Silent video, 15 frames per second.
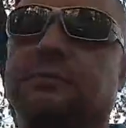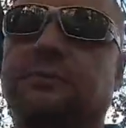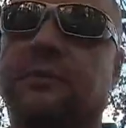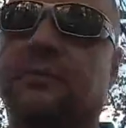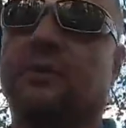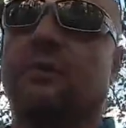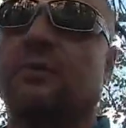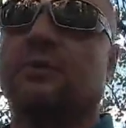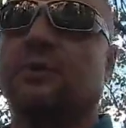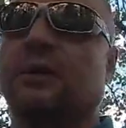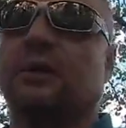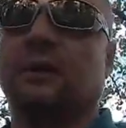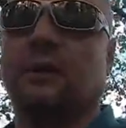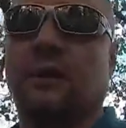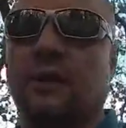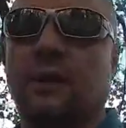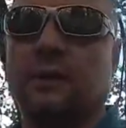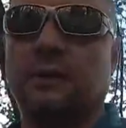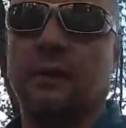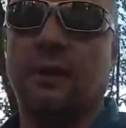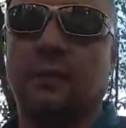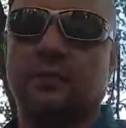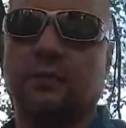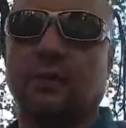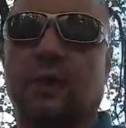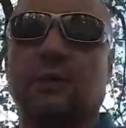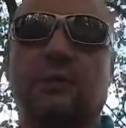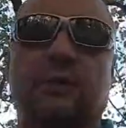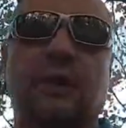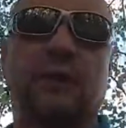It's almost like they at times were
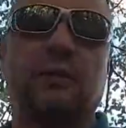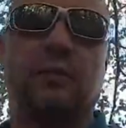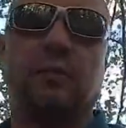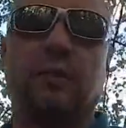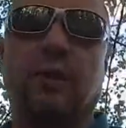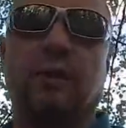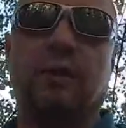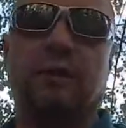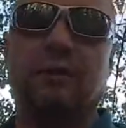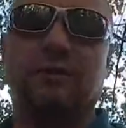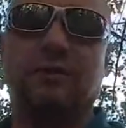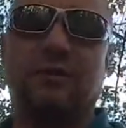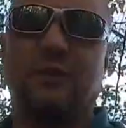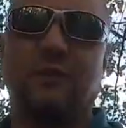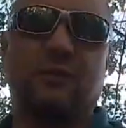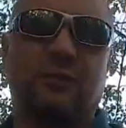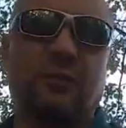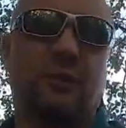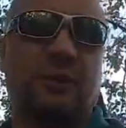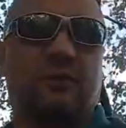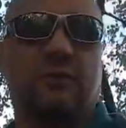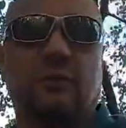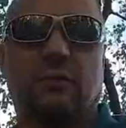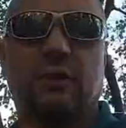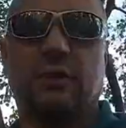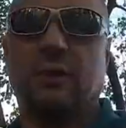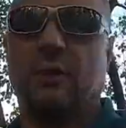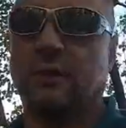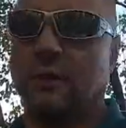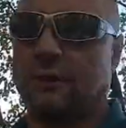outside their body. And there's so many stories
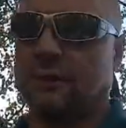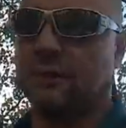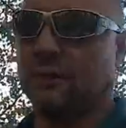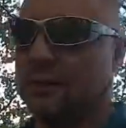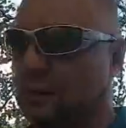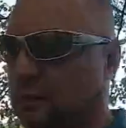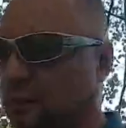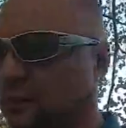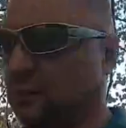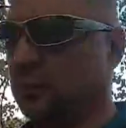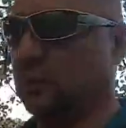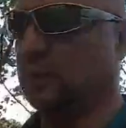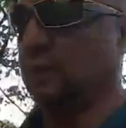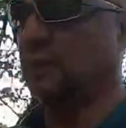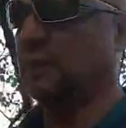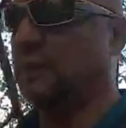like this, not just this one.